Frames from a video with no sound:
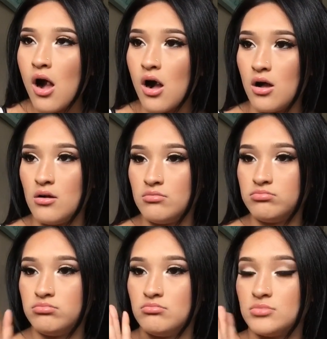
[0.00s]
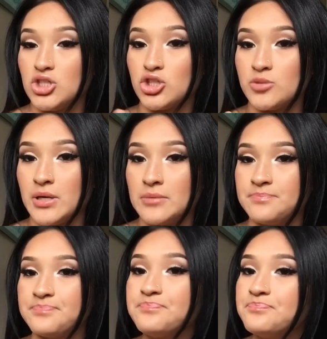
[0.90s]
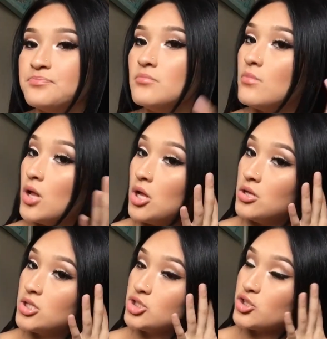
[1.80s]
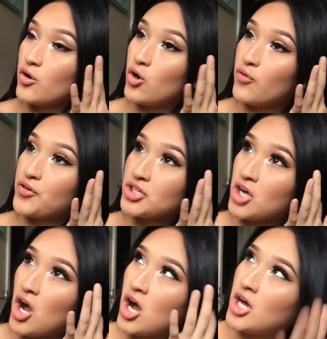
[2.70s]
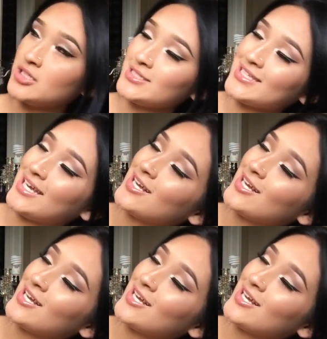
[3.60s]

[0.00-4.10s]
Uh, excuse me. So for the cons,